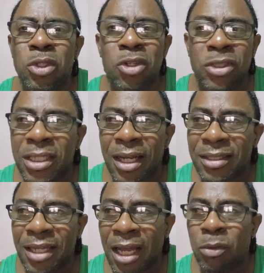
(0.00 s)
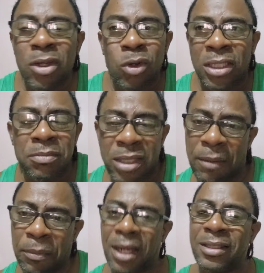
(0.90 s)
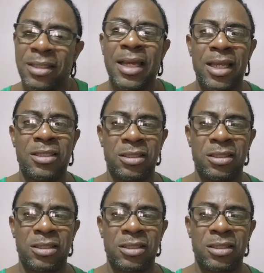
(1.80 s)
nothing at all without him take part in it.